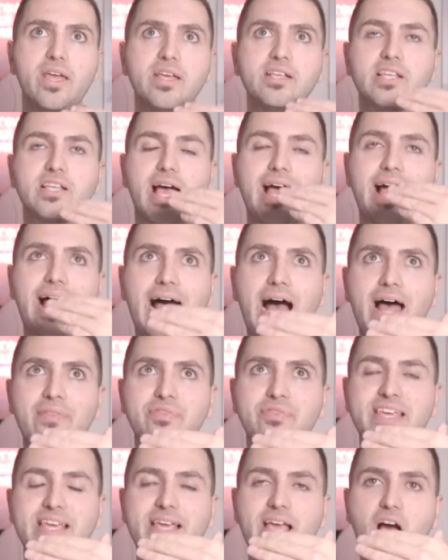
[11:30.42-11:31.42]
is
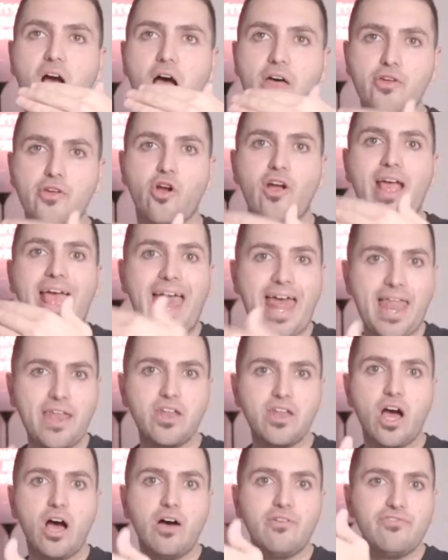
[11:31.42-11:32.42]
at the other
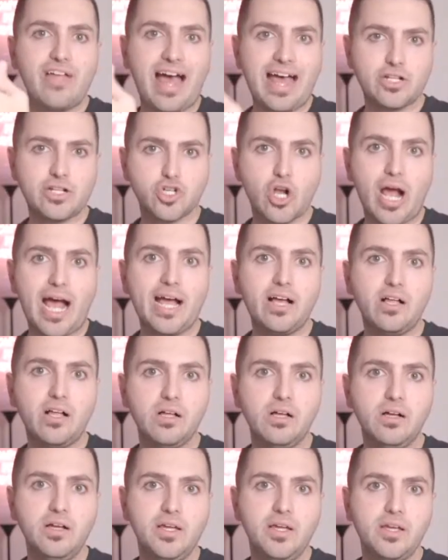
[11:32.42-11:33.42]
end of that
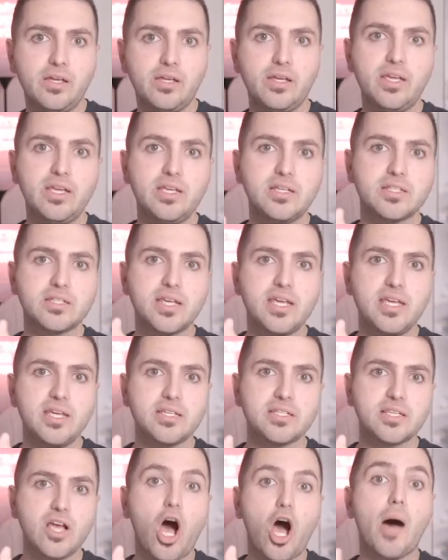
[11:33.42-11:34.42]
trial
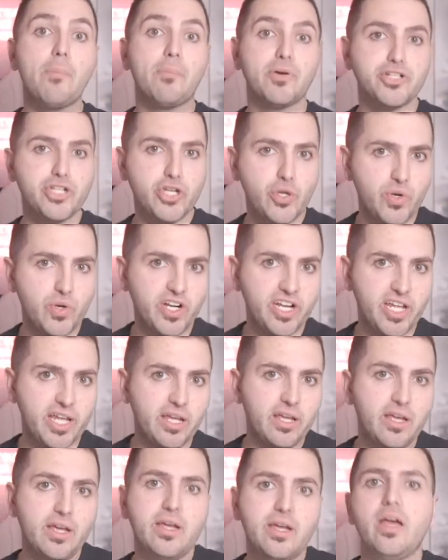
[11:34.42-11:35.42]
is
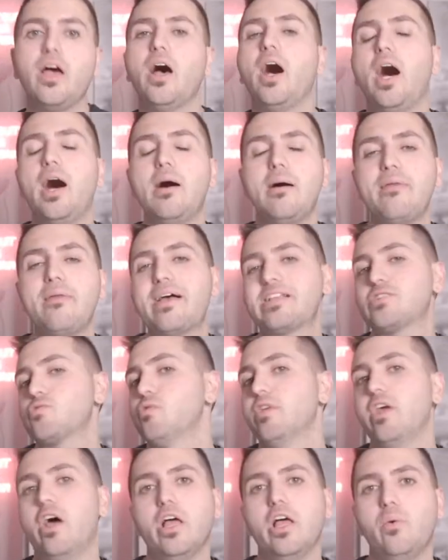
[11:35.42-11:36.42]
opportunity. And that's
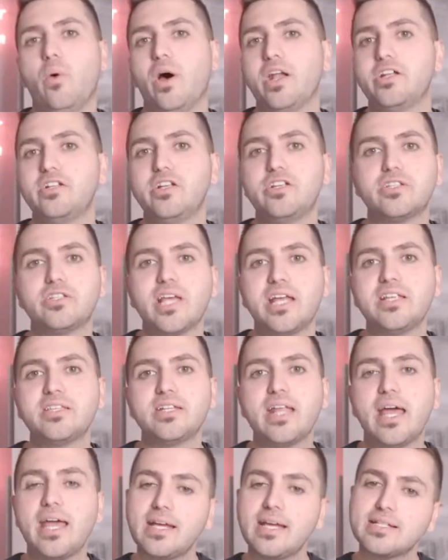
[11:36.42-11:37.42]
really all I wanted to say
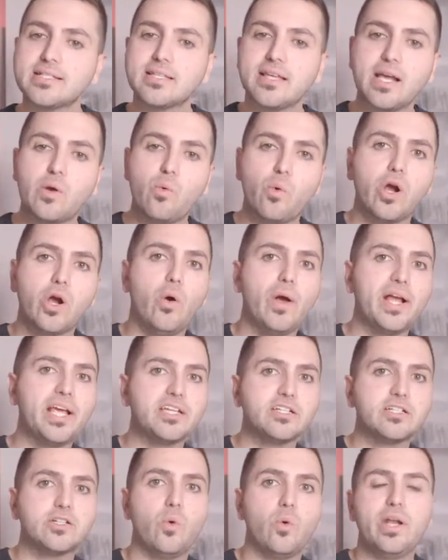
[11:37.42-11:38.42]
today, is like, we're going
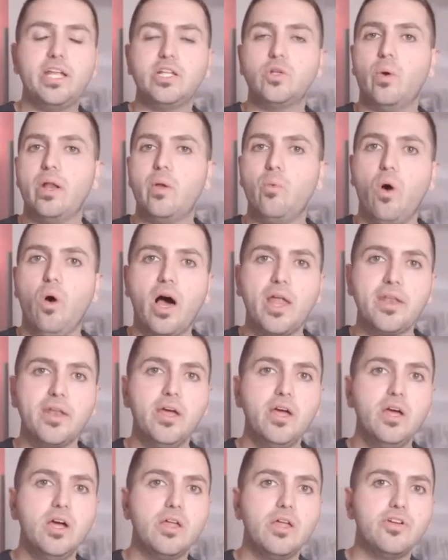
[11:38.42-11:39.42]
into
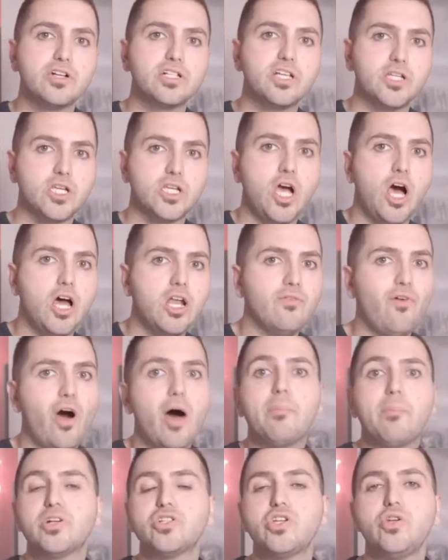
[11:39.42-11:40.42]
2021. There's a ton of
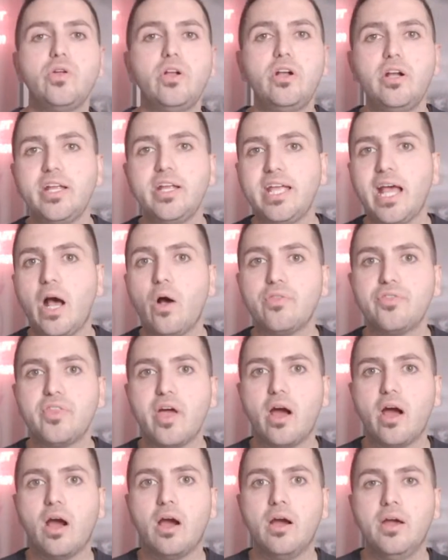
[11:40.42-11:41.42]
opportunity out
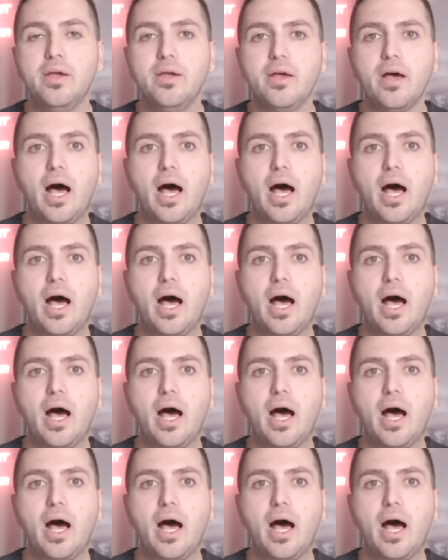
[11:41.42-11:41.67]
there.